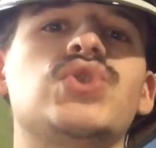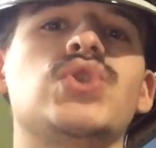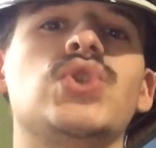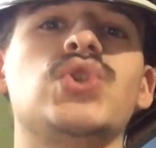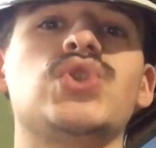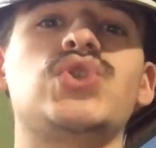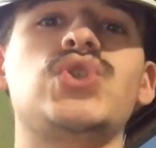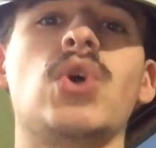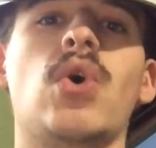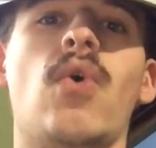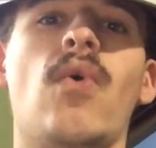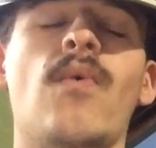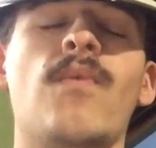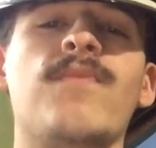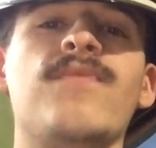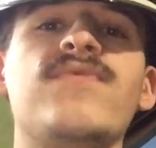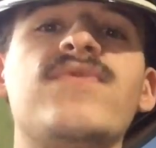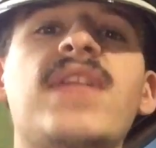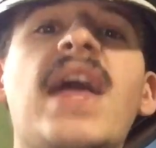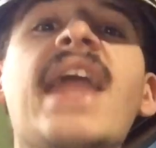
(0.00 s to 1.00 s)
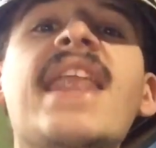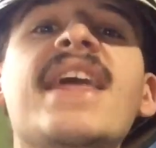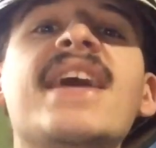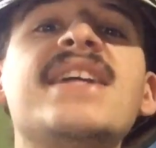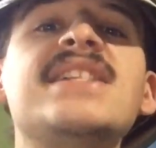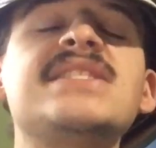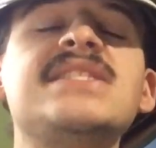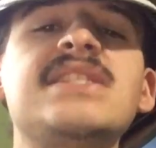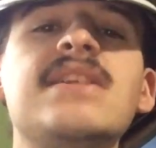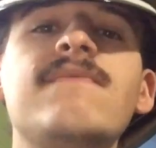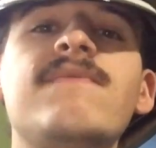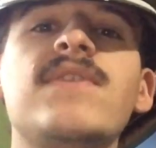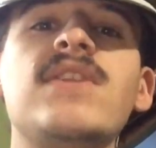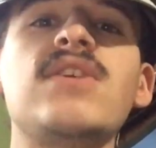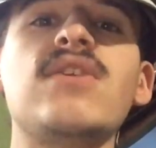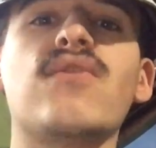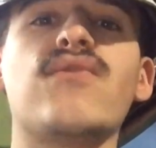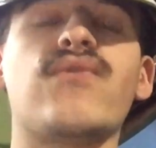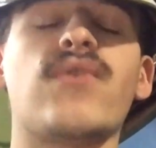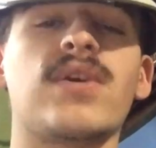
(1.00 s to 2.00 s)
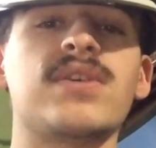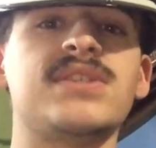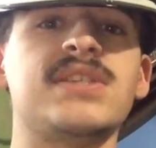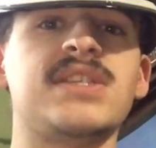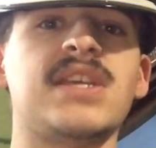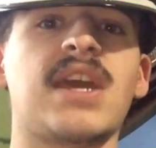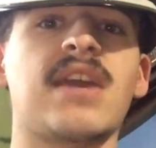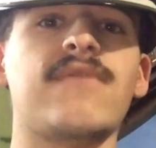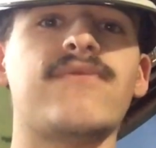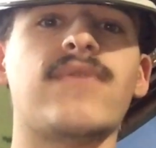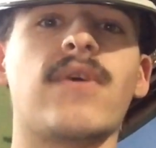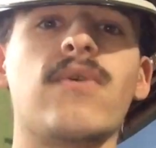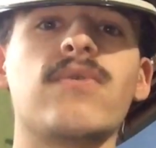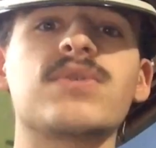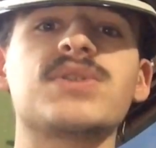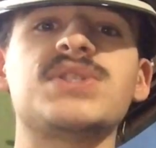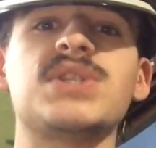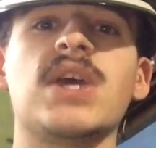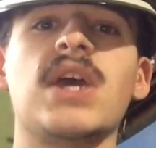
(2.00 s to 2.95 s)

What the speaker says: So, that ends the video for today, folks.